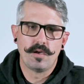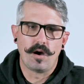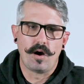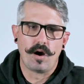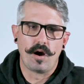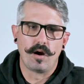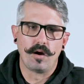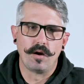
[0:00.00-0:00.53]

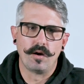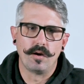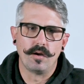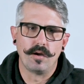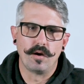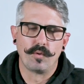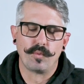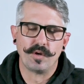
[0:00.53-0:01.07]
our
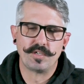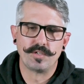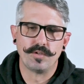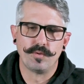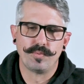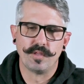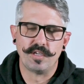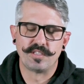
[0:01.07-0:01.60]

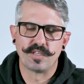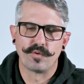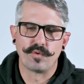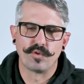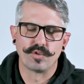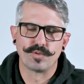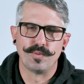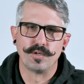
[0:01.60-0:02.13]
original place that we
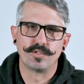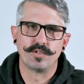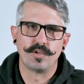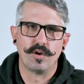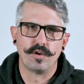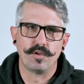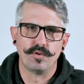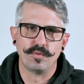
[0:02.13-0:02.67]
were supposed to
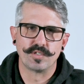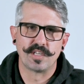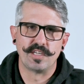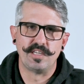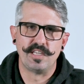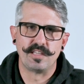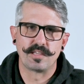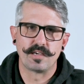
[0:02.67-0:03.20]
go to was
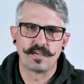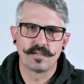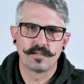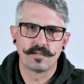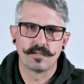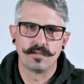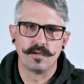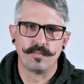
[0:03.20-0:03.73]
Haditha,
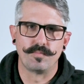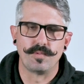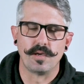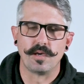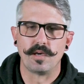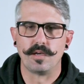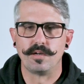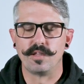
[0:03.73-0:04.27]
up
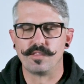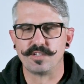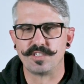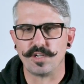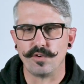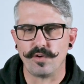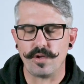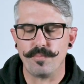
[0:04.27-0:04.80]
near the
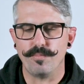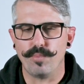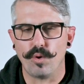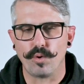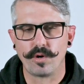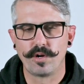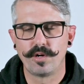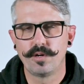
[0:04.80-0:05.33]
Syrian
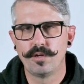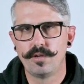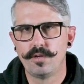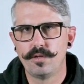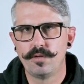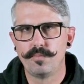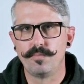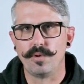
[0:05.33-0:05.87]
border.
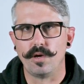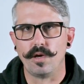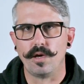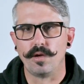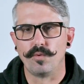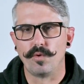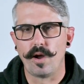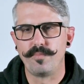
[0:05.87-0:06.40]

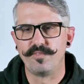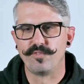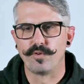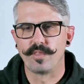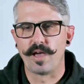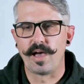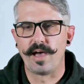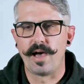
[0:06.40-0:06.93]
But right
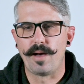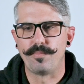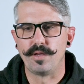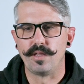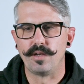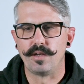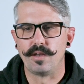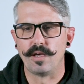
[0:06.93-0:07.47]
before that
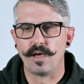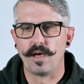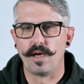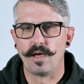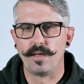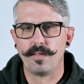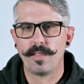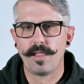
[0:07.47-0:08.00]
happened,
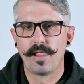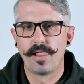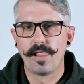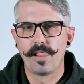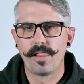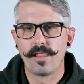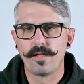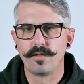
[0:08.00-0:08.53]

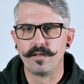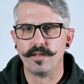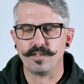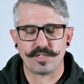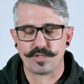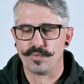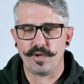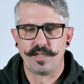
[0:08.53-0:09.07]
it
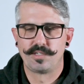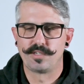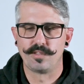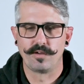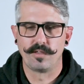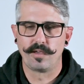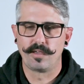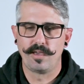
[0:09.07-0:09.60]
switched.
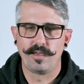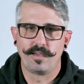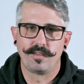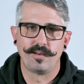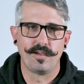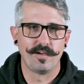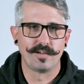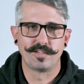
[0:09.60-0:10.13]
They're like, hey,
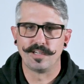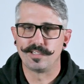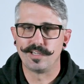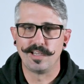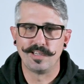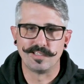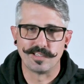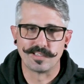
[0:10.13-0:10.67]
you know how shit
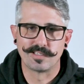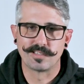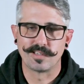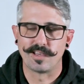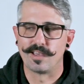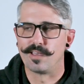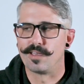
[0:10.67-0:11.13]
changes.